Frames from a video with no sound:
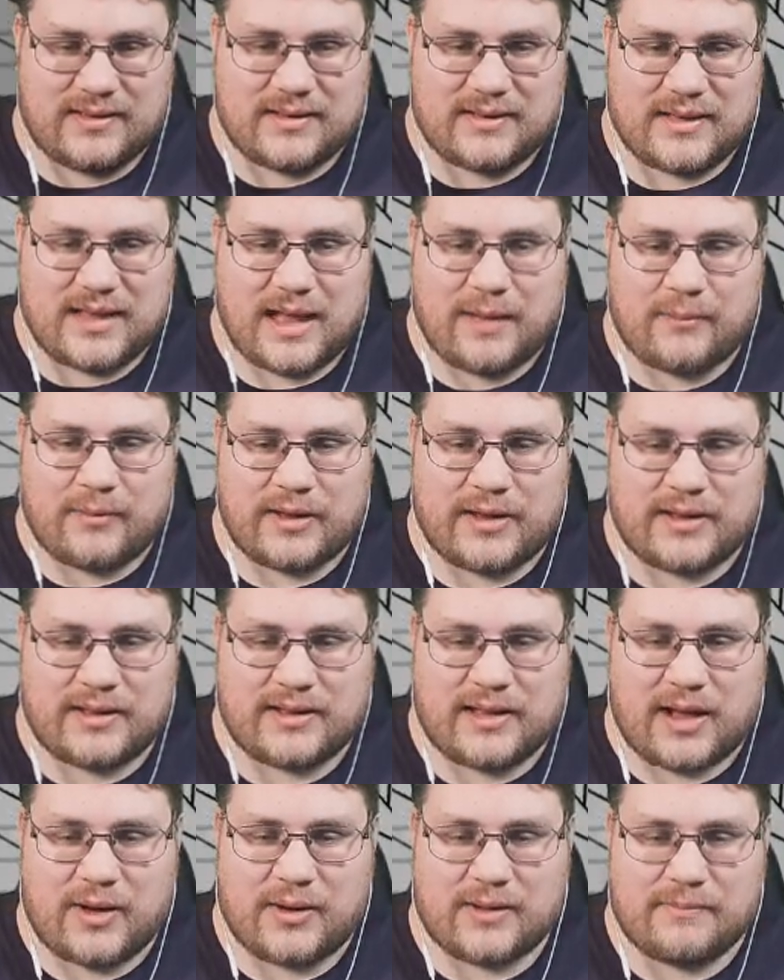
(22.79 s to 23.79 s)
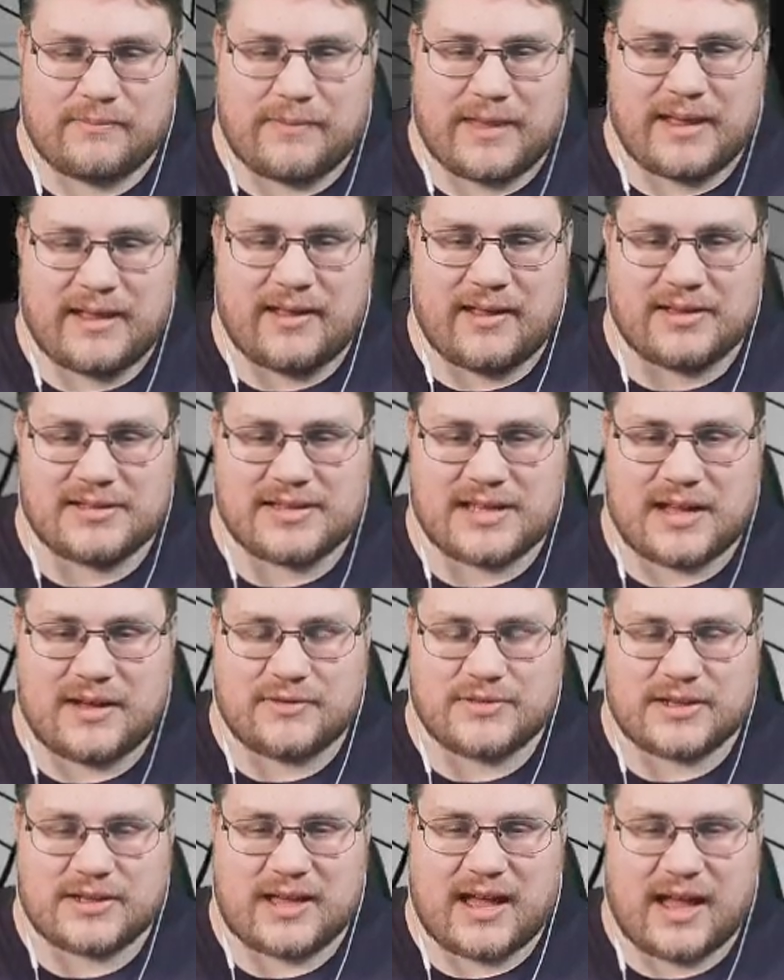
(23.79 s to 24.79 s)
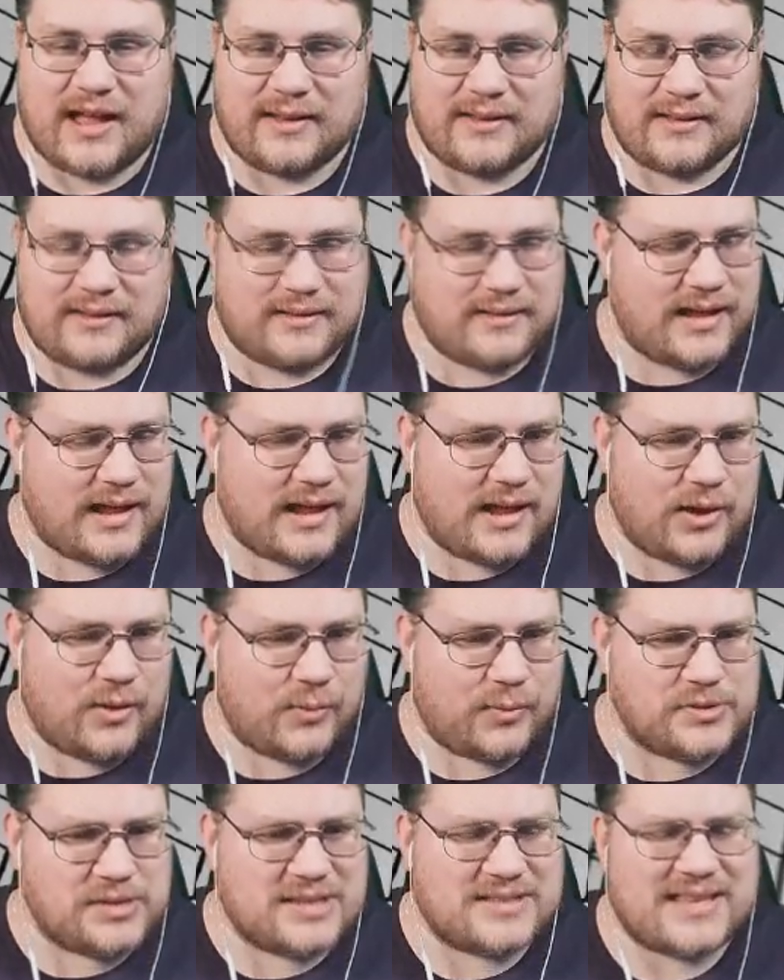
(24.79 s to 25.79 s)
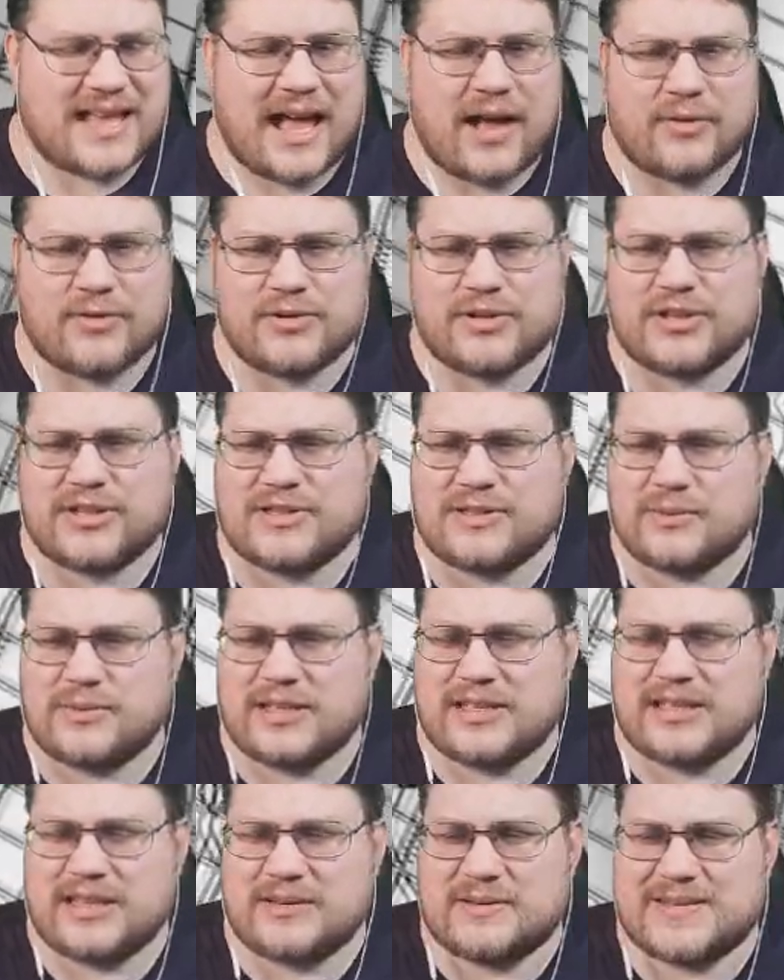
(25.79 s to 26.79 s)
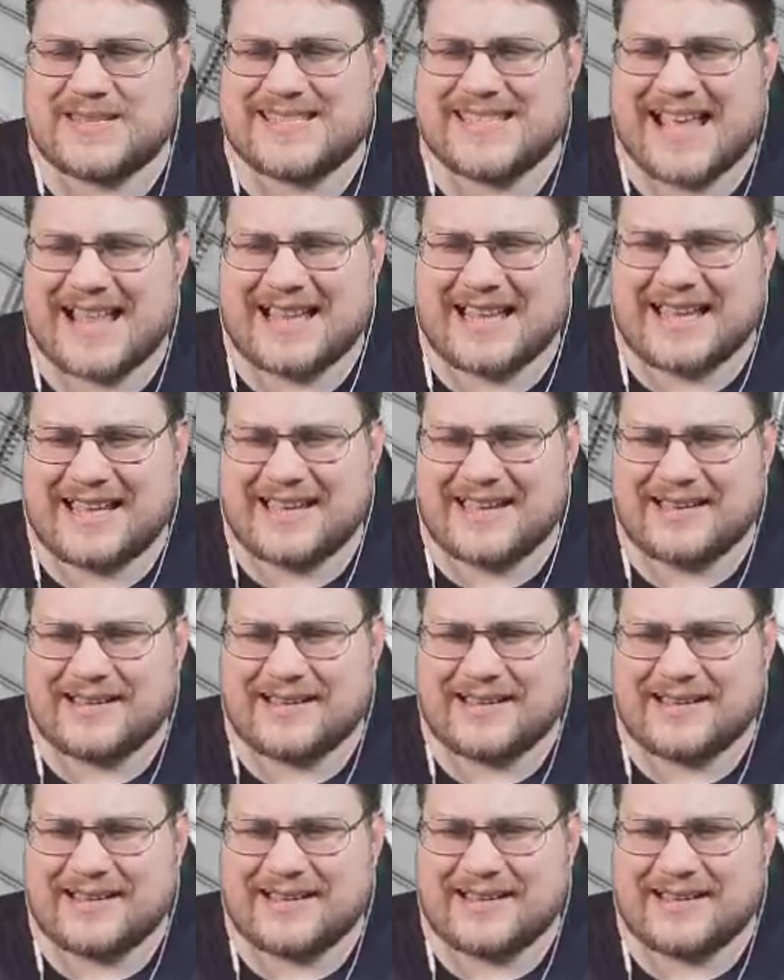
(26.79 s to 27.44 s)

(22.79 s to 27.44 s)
Yep, we can go and make ourselves a gun. Now, was it down? Was it in the cellar?